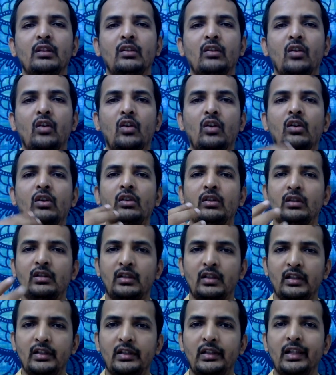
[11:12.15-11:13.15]
or
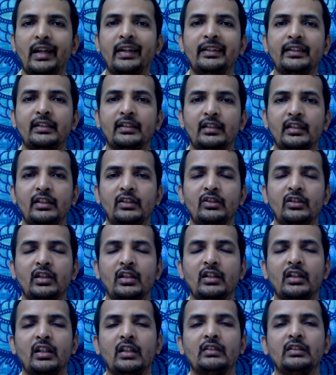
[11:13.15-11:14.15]
a light in your
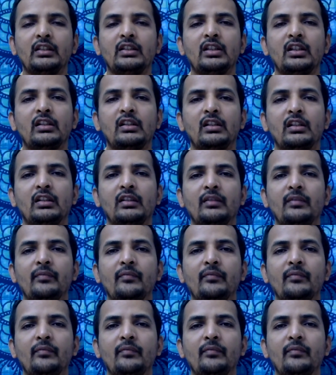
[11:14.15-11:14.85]
Anahata chakra.